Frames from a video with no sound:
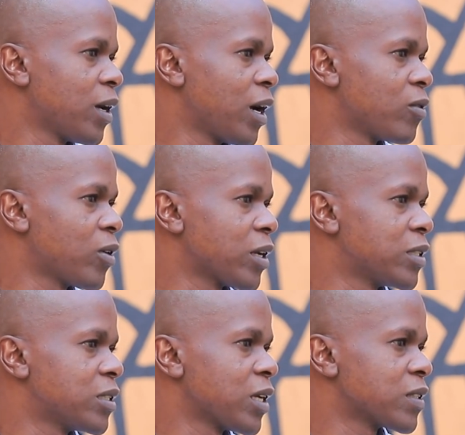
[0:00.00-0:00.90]
and look at
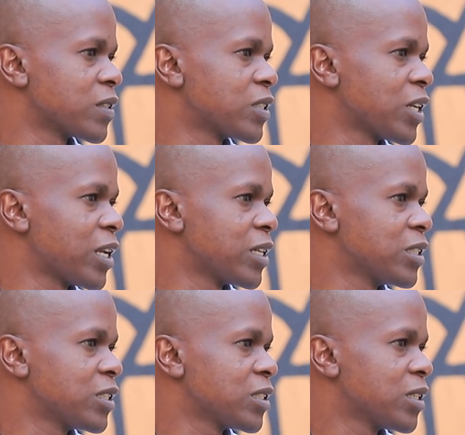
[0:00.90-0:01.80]
it as a
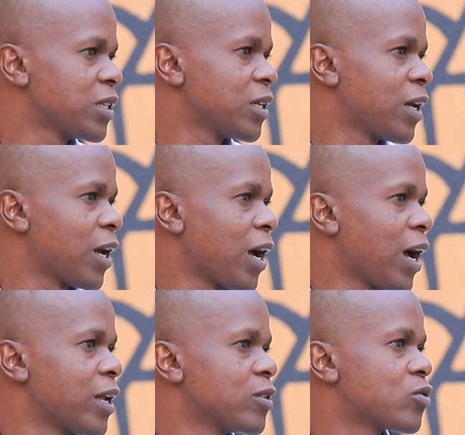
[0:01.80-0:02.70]
challenge
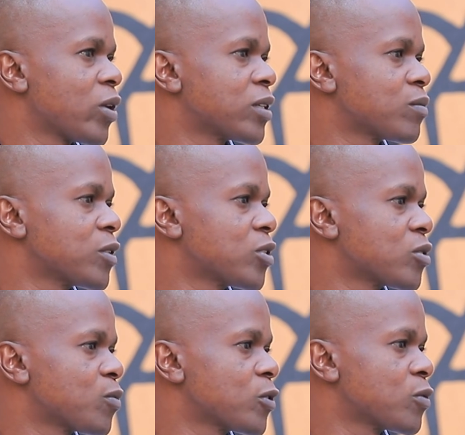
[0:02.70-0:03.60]
and try as much as
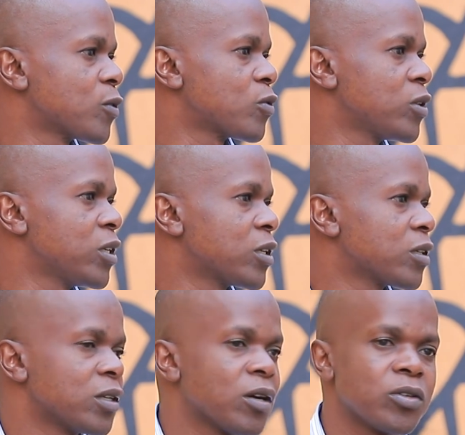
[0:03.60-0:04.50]
possible to link.
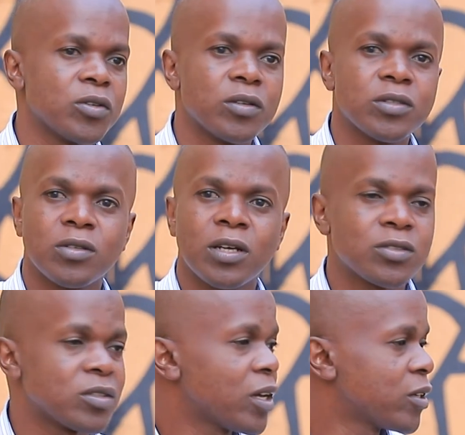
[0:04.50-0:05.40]
Now there is Uganda
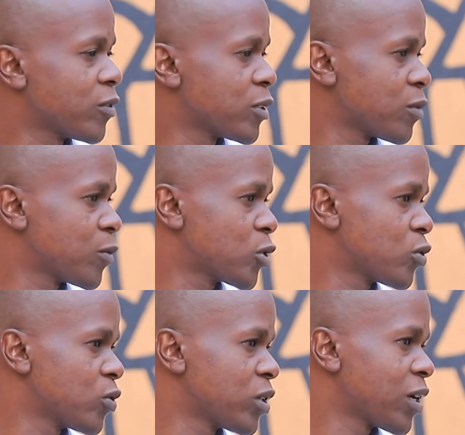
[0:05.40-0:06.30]
Society for Disabled
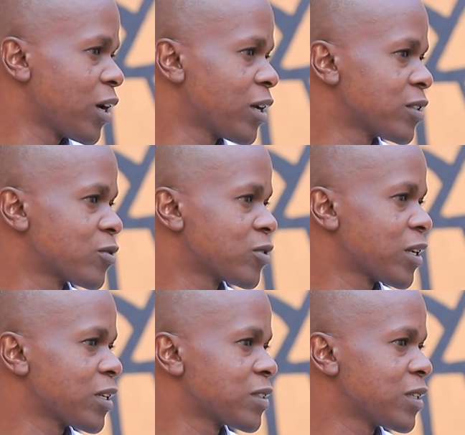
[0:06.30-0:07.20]
Children, as Susan
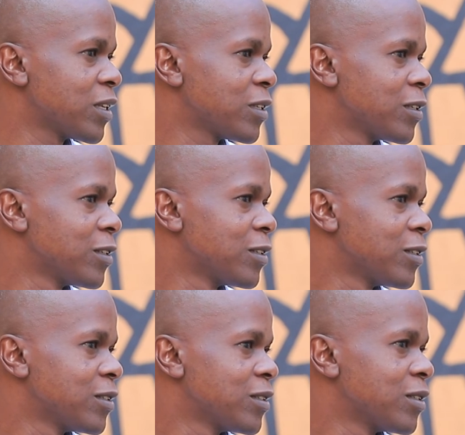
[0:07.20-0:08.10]
has said.
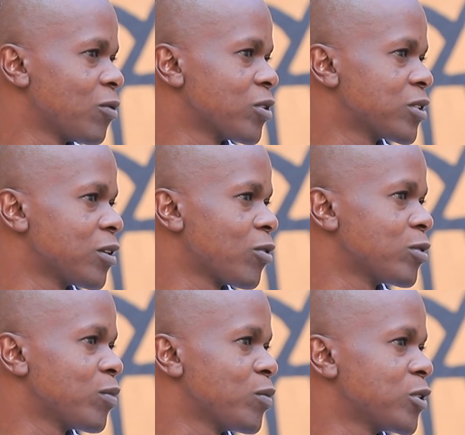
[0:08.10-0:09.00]
Once in a while,
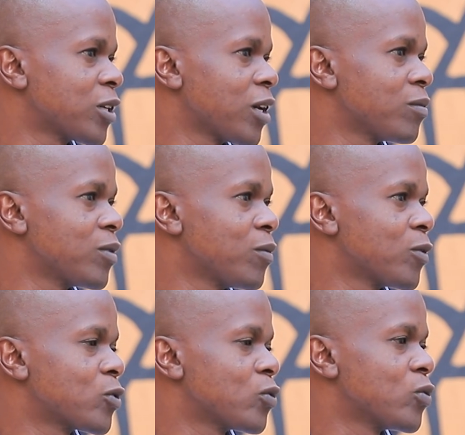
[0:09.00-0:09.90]
maybe she can be
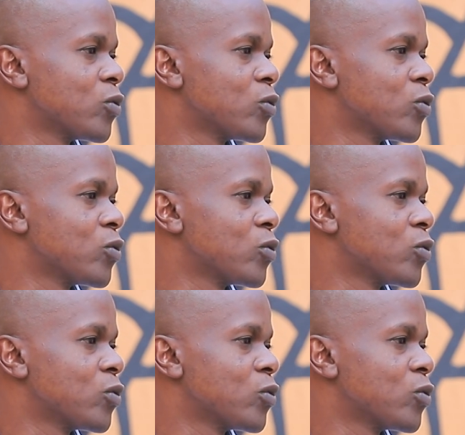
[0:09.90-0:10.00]
able to,